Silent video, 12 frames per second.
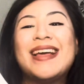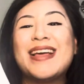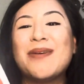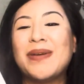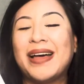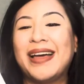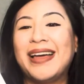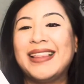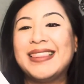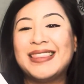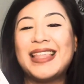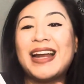But
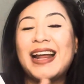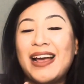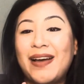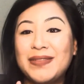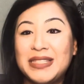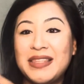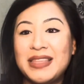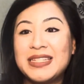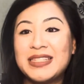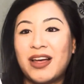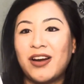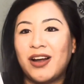then I've seen
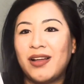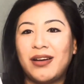these on